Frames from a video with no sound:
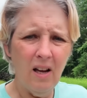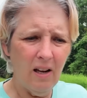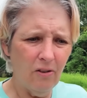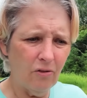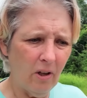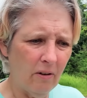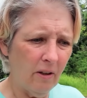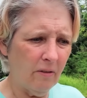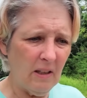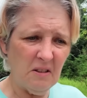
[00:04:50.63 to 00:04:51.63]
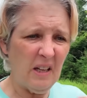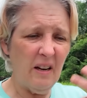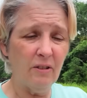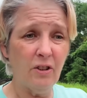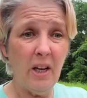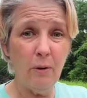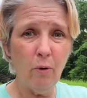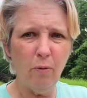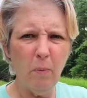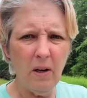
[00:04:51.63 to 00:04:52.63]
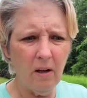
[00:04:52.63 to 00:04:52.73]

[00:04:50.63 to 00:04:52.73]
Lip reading: and sharing things that have stayed with me.